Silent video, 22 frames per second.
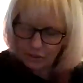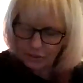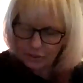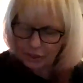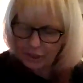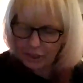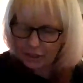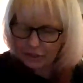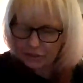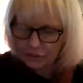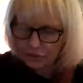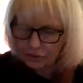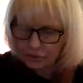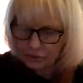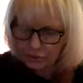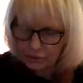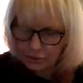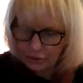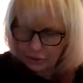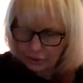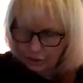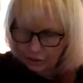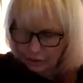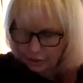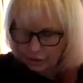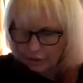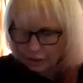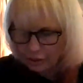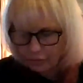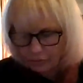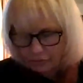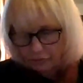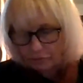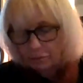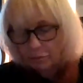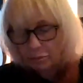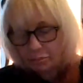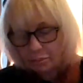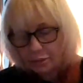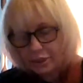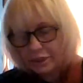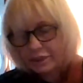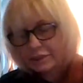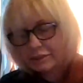your answers from a
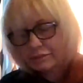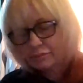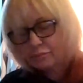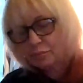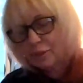place of